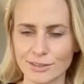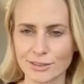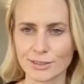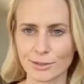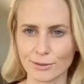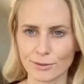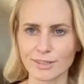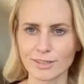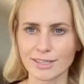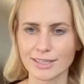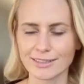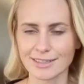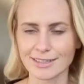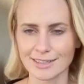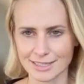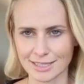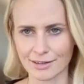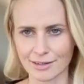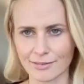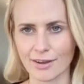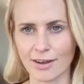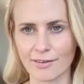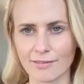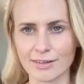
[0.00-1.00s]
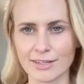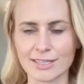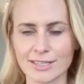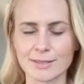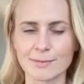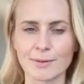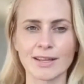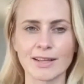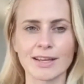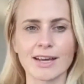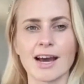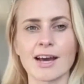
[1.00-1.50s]
totally. Instead of having to
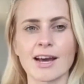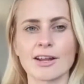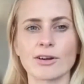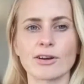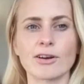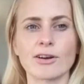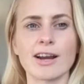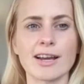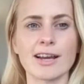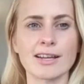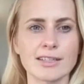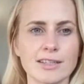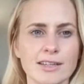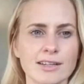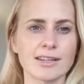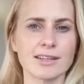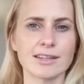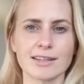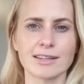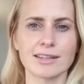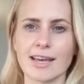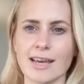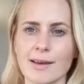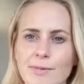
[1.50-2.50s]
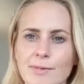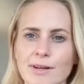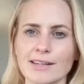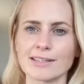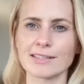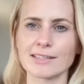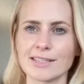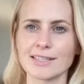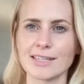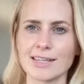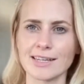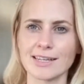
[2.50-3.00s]
spend like $100,000 on a Cayman
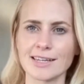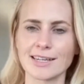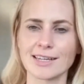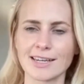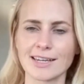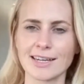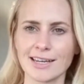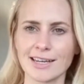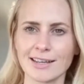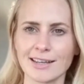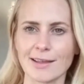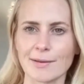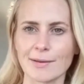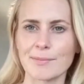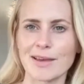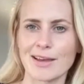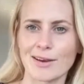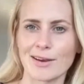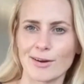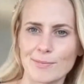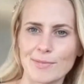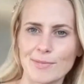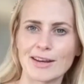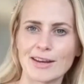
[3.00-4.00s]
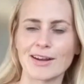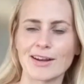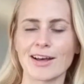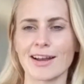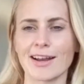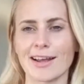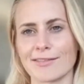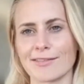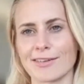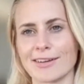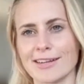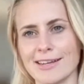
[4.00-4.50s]
entity that may or may not
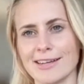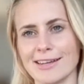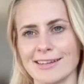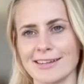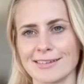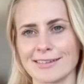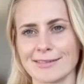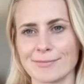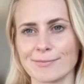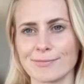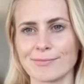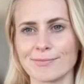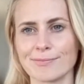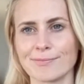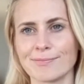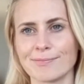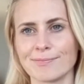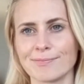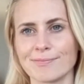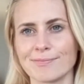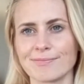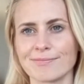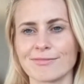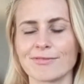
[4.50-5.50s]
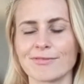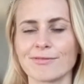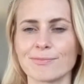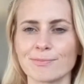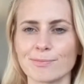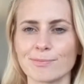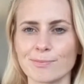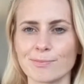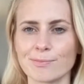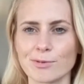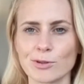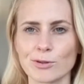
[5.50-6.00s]
have any
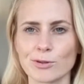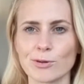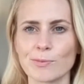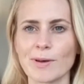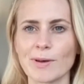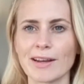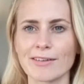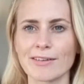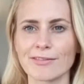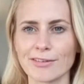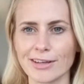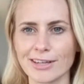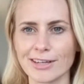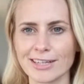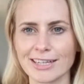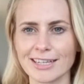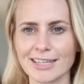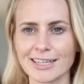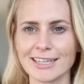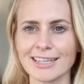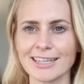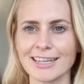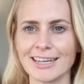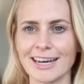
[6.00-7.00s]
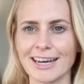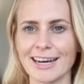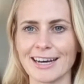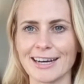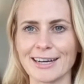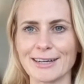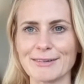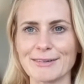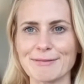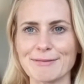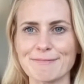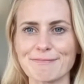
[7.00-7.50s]
true benefit.
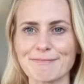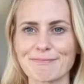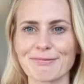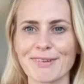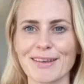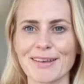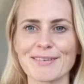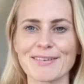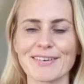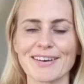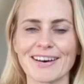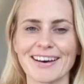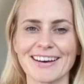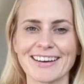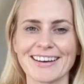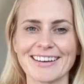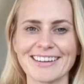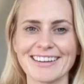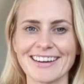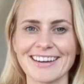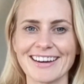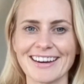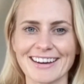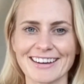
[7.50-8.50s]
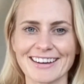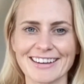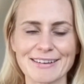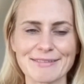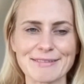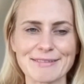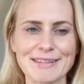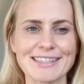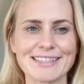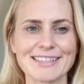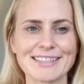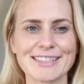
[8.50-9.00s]
Yeah, I
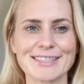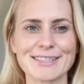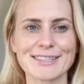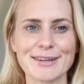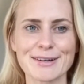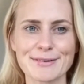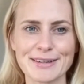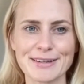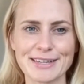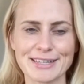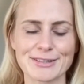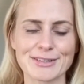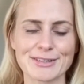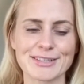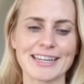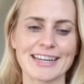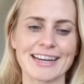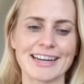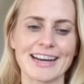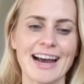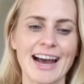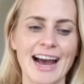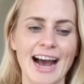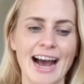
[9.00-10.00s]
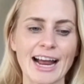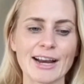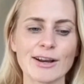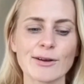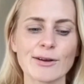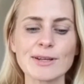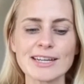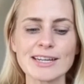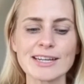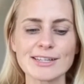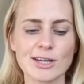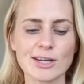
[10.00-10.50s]
mean, it's so interesting. I know
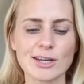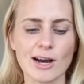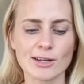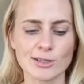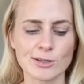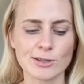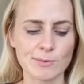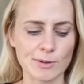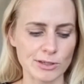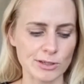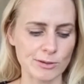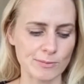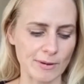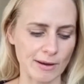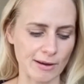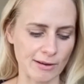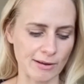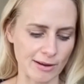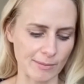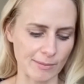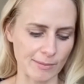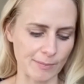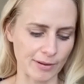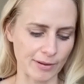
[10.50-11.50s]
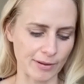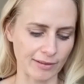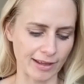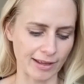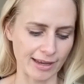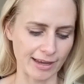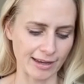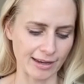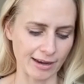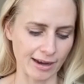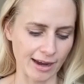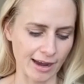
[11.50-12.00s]
we didn't talk too much about it, but
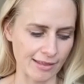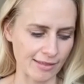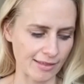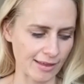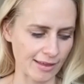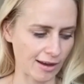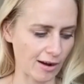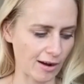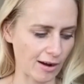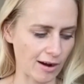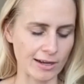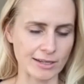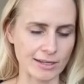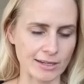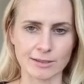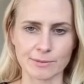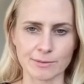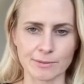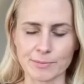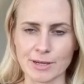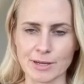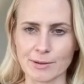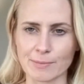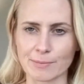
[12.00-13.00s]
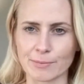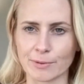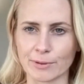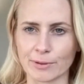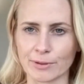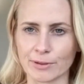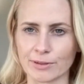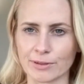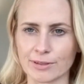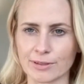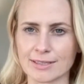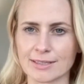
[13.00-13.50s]
like, I think Awesome
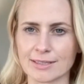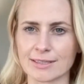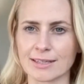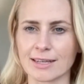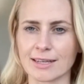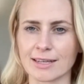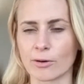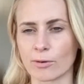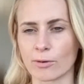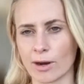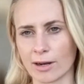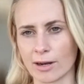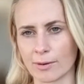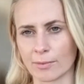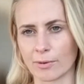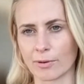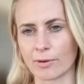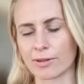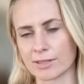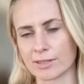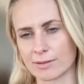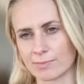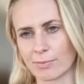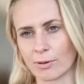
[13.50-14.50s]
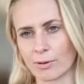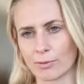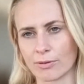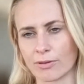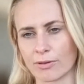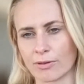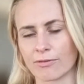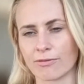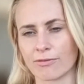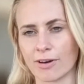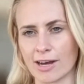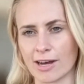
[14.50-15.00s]
People is incredible. It's both
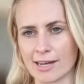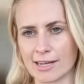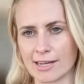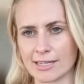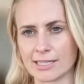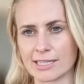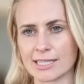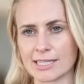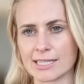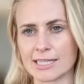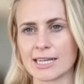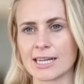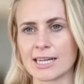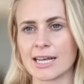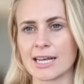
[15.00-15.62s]
the fund,